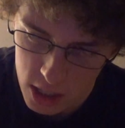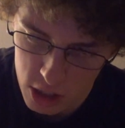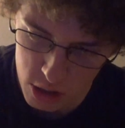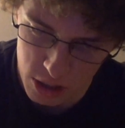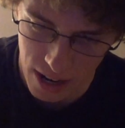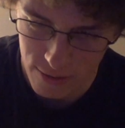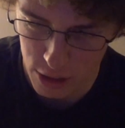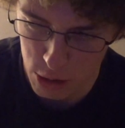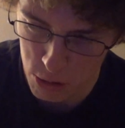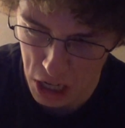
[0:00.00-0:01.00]
Good
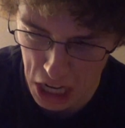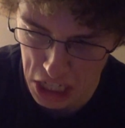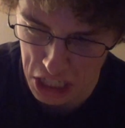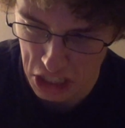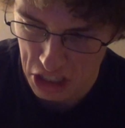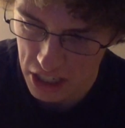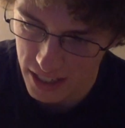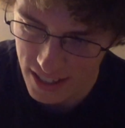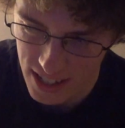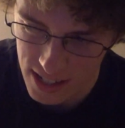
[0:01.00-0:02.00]
afternoon, ladies, he
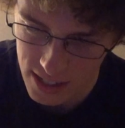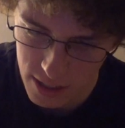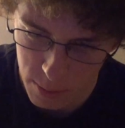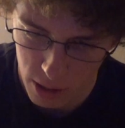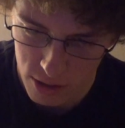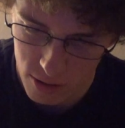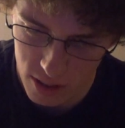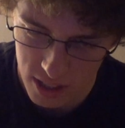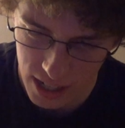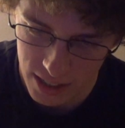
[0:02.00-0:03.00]
says as he departs to the
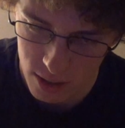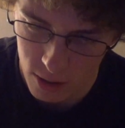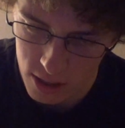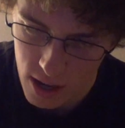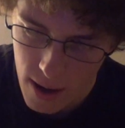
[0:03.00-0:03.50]
sliding doors.